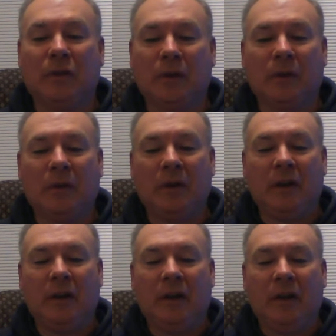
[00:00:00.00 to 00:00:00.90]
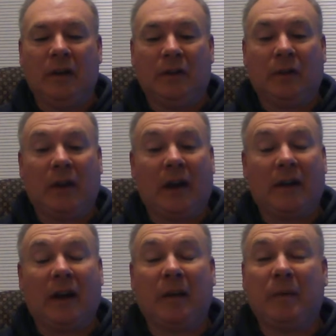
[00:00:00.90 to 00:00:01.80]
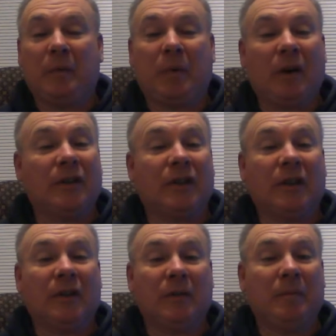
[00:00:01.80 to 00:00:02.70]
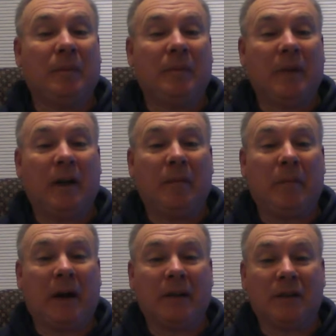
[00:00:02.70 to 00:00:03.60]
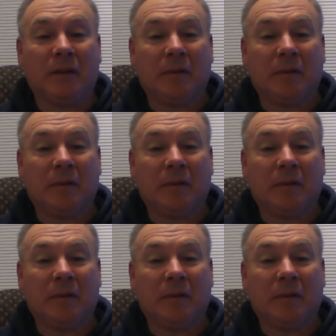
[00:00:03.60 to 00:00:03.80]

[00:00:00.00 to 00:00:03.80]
So a lot of times bar charts and bar